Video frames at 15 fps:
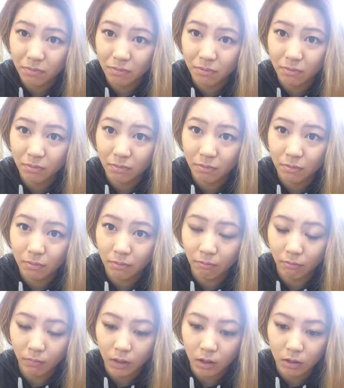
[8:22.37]

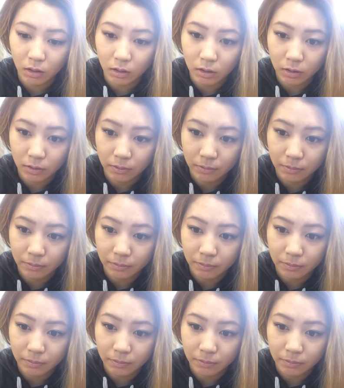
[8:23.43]
Nobody speaks.